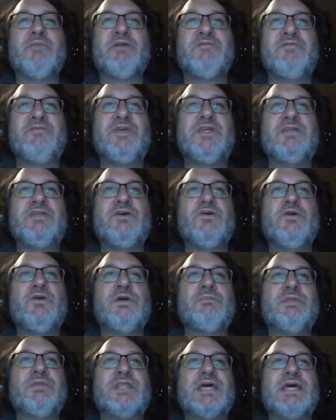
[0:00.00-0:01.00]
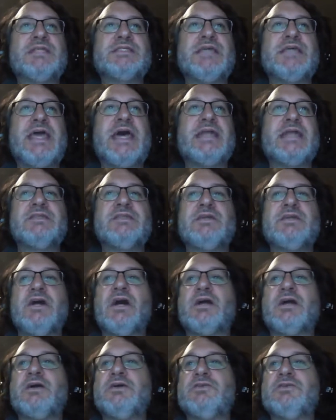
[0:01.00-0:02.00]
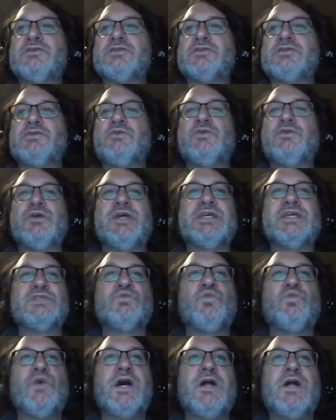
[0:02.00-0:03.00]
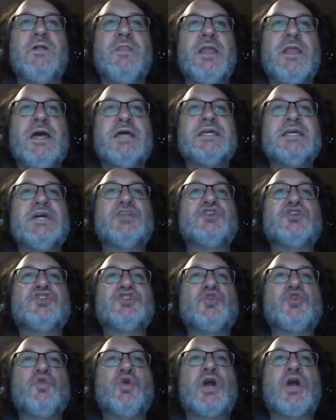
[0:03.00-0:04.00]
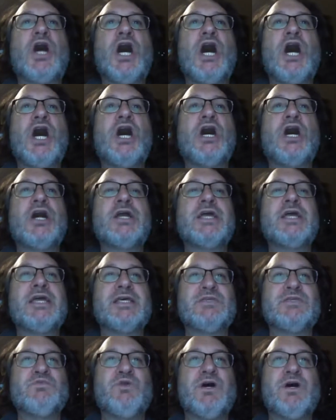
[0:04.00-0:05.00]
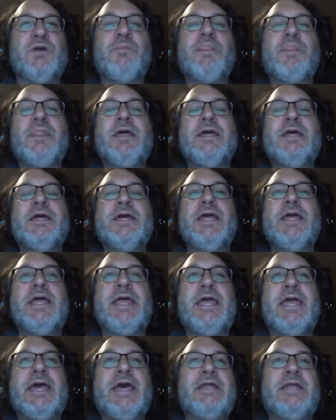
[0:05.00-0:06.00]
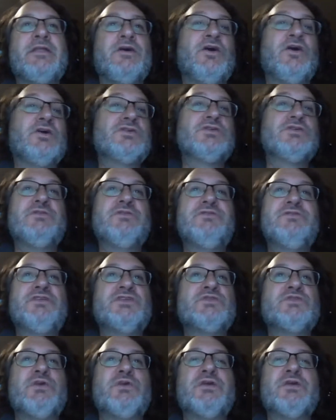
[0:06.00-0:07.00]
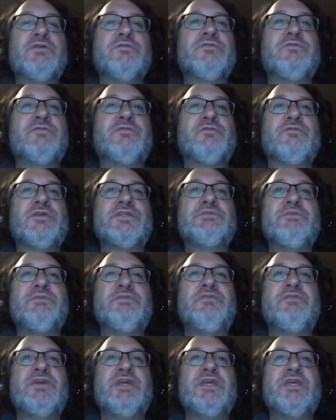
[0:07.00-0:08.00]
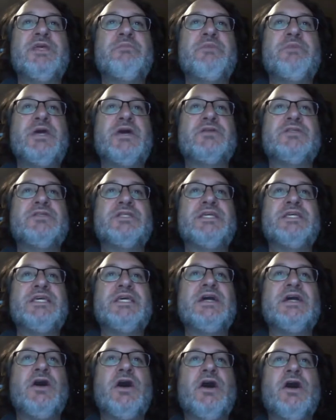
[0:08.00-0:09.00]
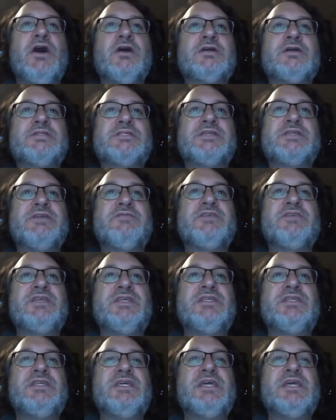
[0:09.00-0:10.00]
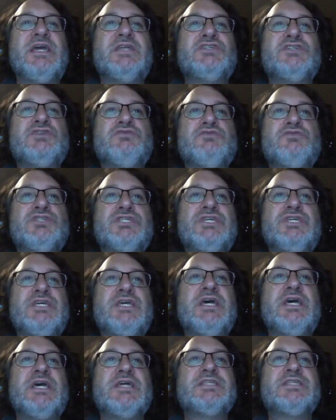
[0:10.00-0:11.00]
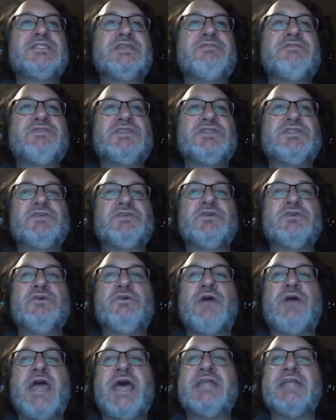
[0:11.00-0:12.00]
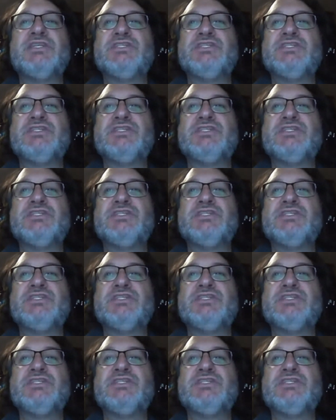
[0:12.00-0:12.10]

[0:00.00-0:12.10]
feed going, but that's at Doc_ as well, _Hog as well. And also, if you just want to reach me via email, dhog70, DHOG70 at